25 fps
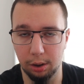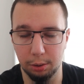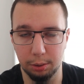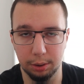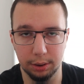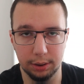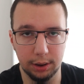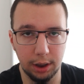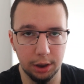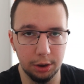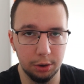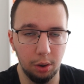you
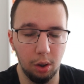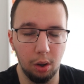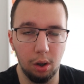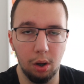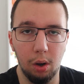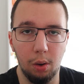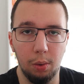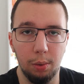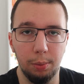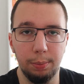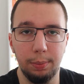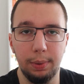can schedule a
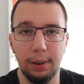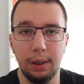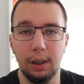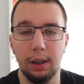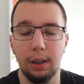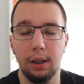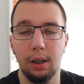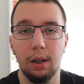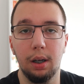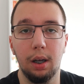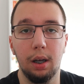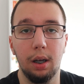call with
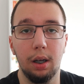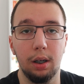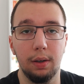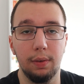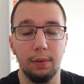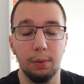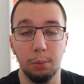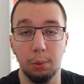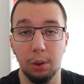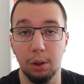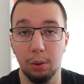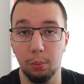me
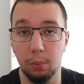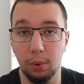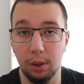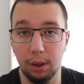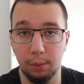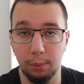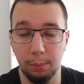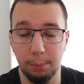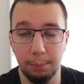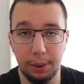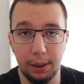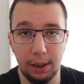if you want to
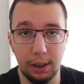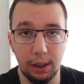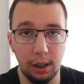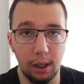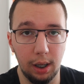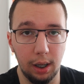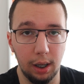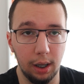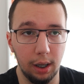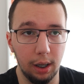work with me